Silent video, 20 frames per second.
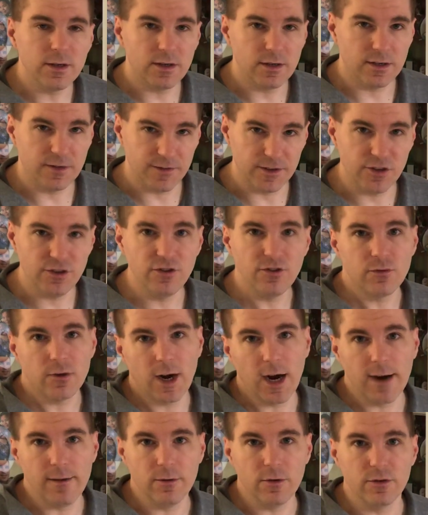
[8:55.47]
division
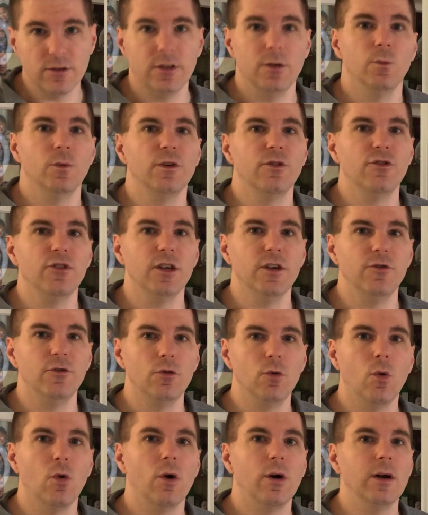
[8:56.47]
rivals in which if
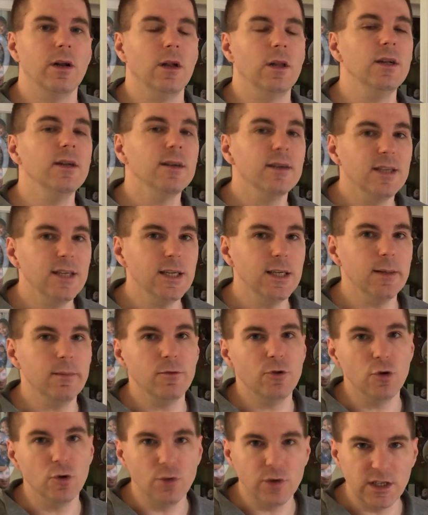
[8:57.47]
you are an elite team,
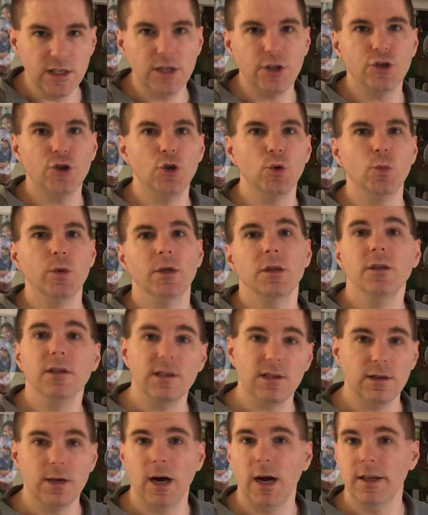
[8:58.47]
you need to win
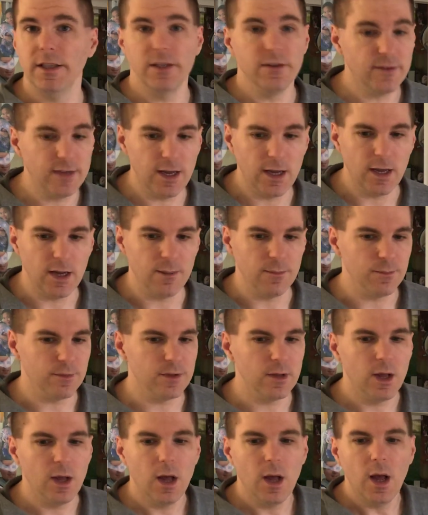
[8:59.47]
these kinds of
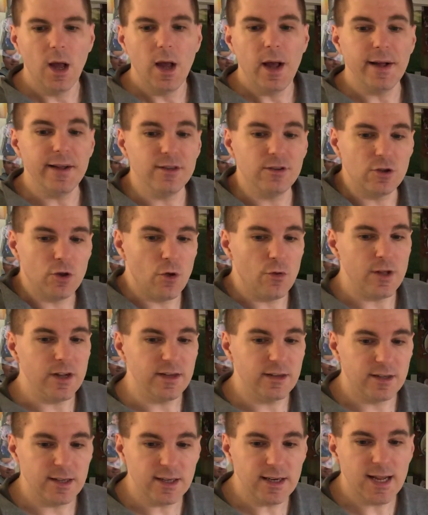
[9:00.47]
games. And so they
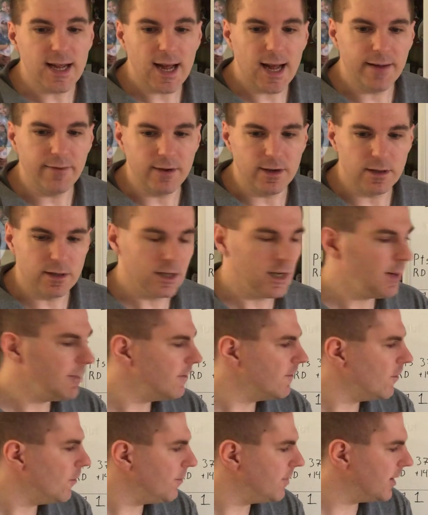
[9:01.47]
did have a little
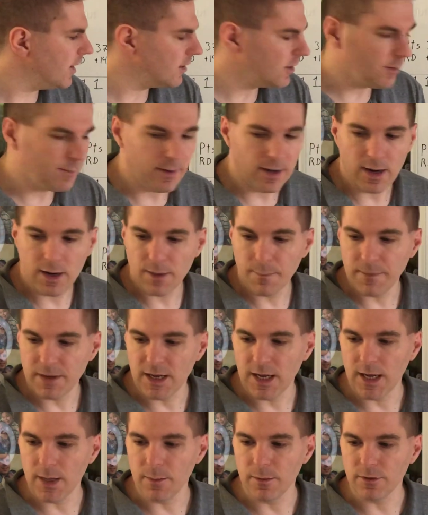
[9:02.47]
bit of a bounce back, being
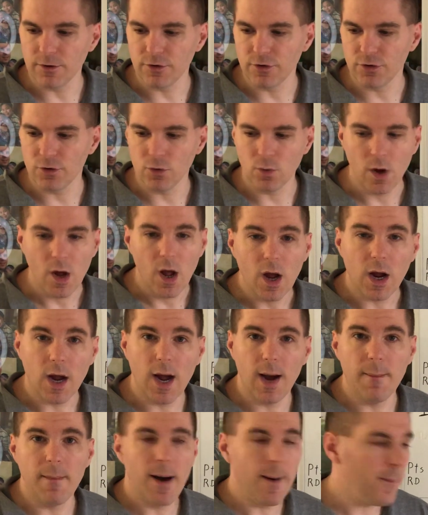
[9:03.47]
able to
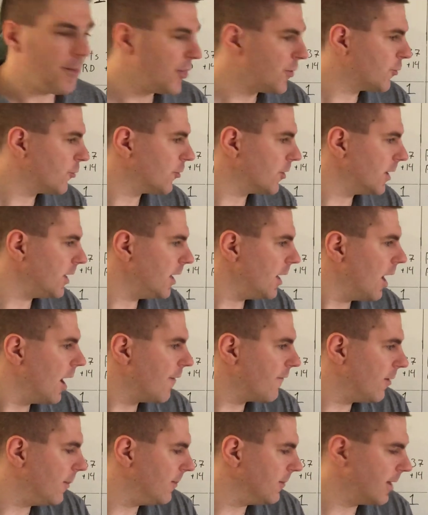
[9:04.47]
come up 3
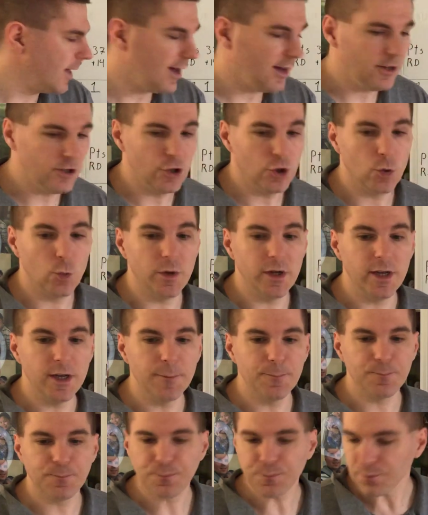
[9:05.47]
from last week.
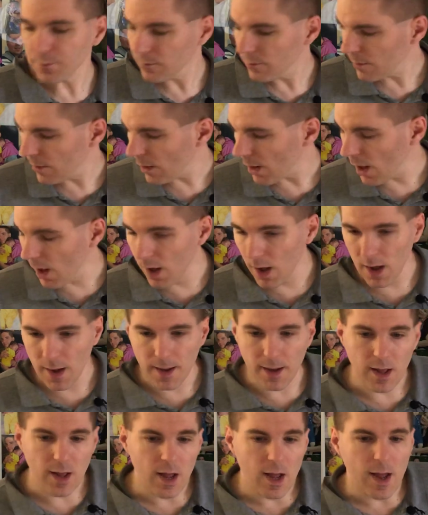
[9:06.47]

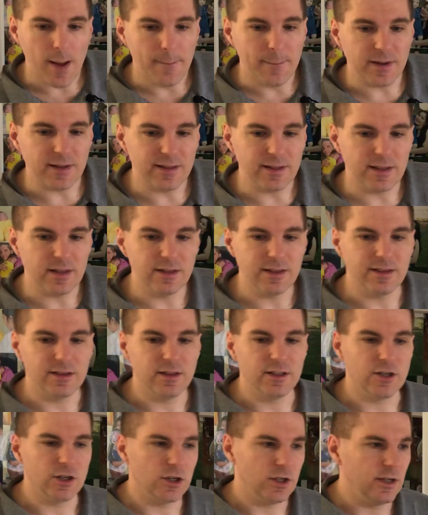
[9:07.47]
But
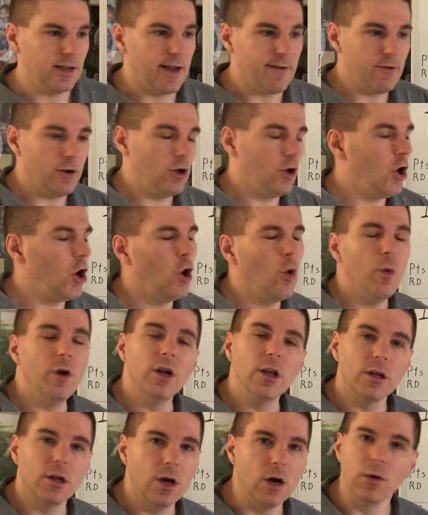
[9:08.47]
they have a long way
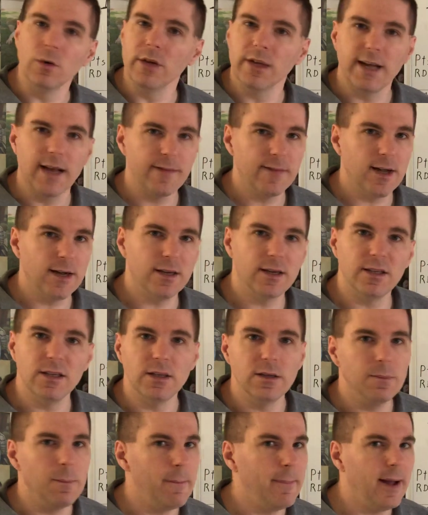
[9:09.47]
to go to get that
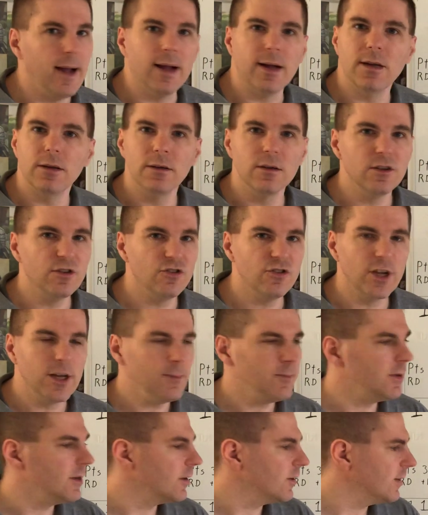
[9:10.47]
team back into
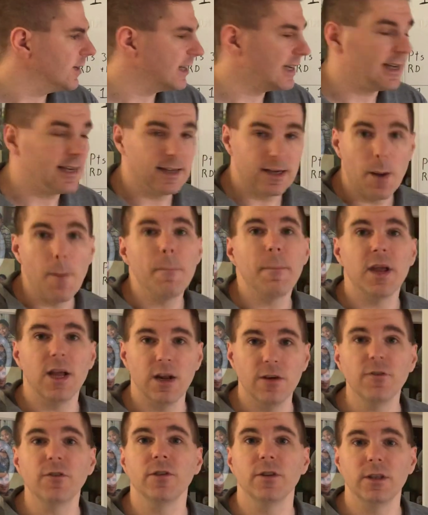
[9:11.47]
shape here and
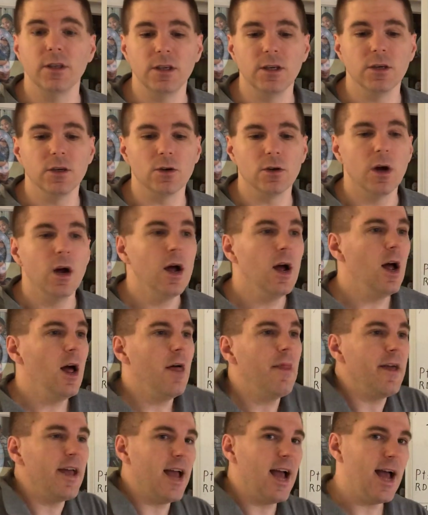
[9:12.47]
compete for the year.
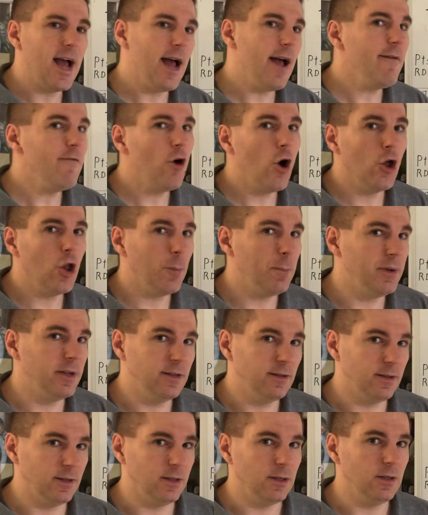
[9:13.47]
They have all the
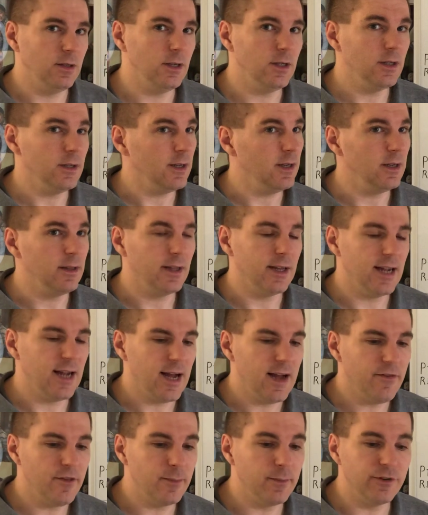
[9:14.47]
pieces they need. They
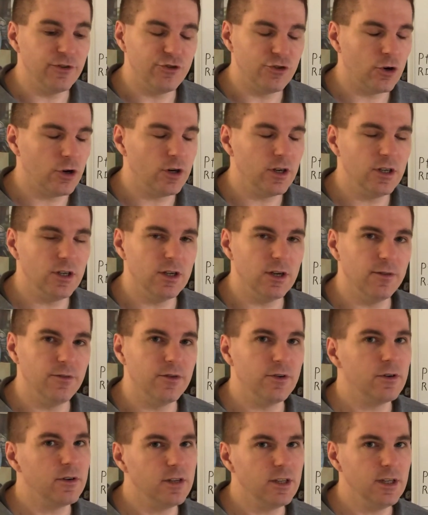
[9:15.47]
have the majority of
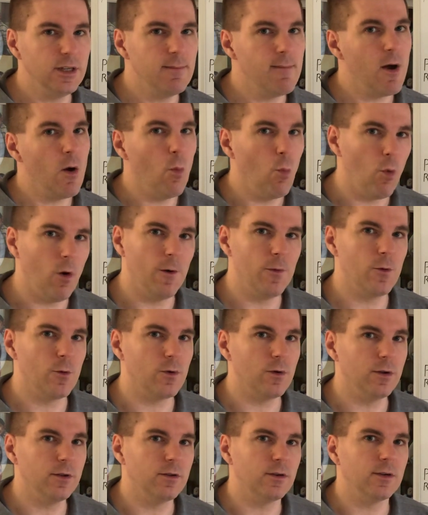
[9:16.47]
their team that won the
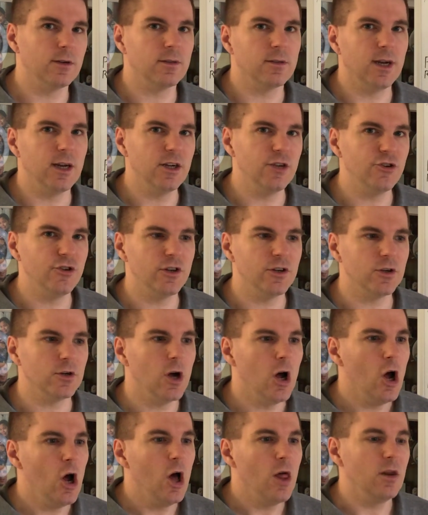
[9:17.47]
World Series last year.
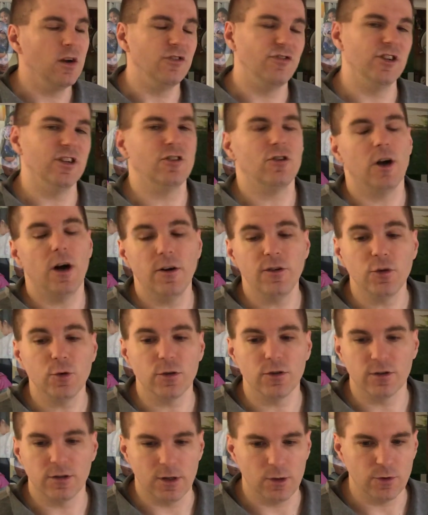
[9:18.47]
They're just off to
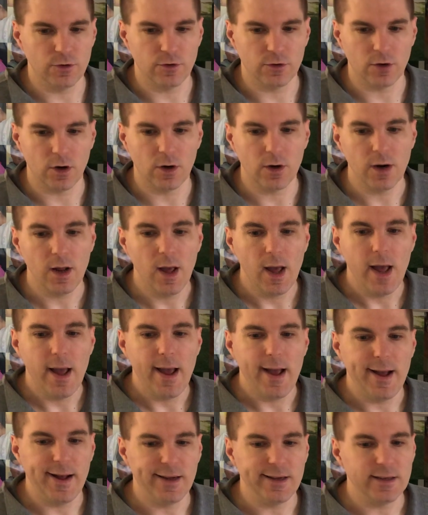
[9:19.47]
a slow start,
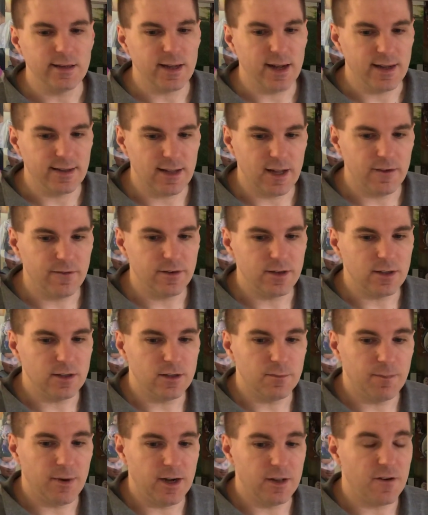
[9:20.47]
and as
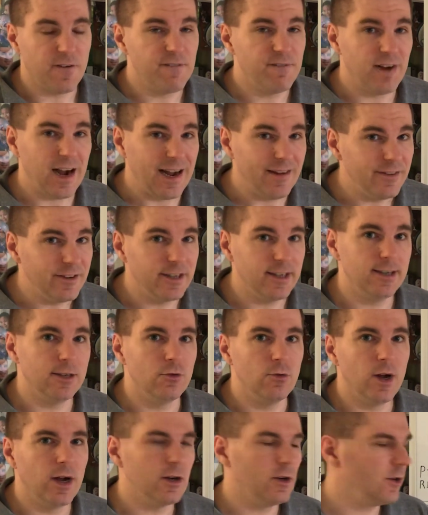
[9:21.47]
evidenced by their
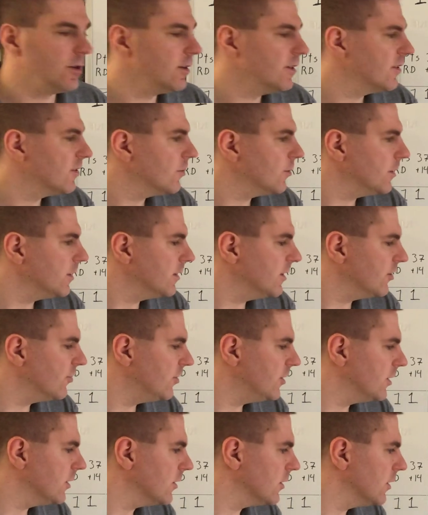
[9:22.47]
5-10 record
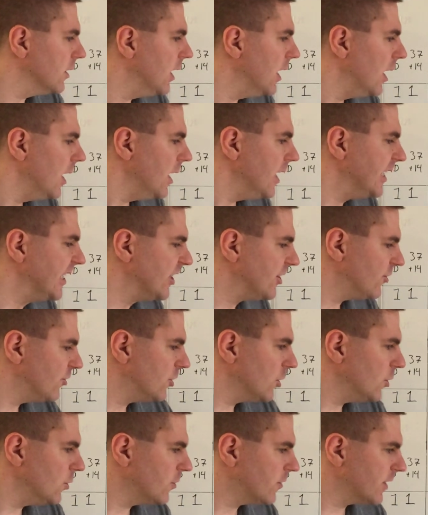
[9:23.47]
this year, it
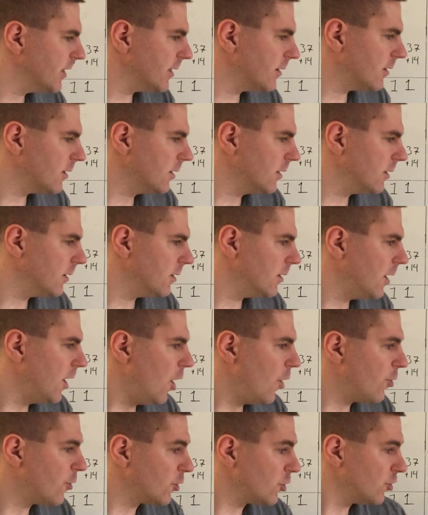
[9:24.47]
shows that
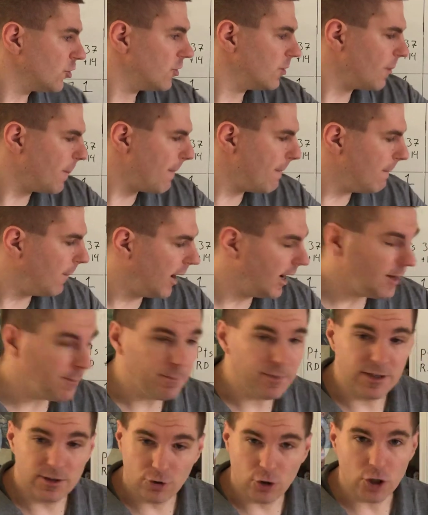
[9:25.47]
they
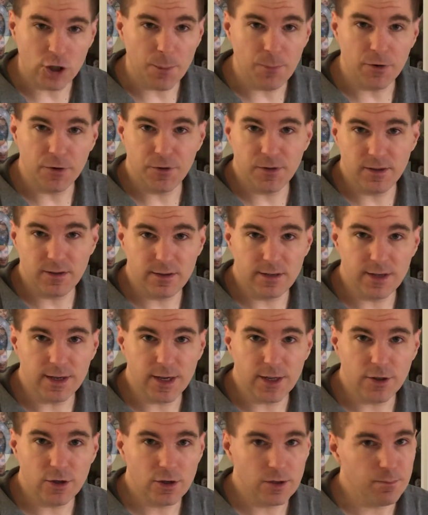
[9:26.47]
might be starting to put things
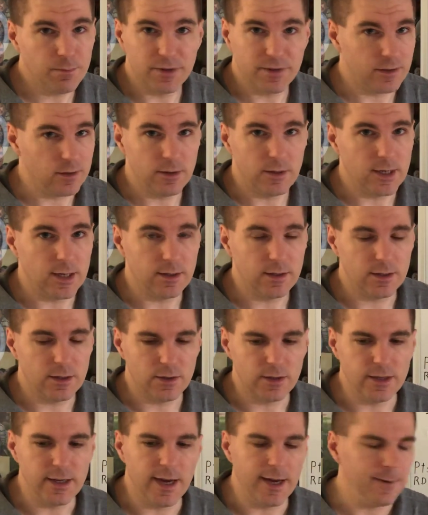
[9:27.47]
together, but they're not
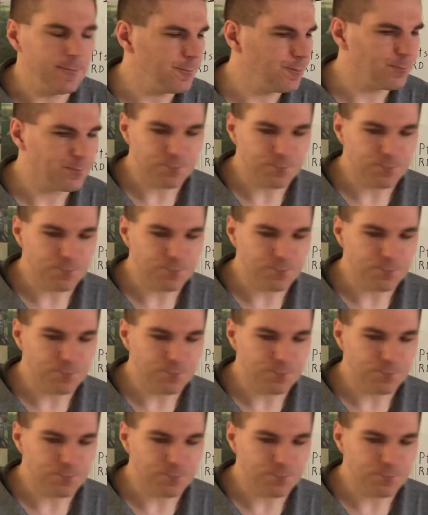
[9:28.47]
there yet.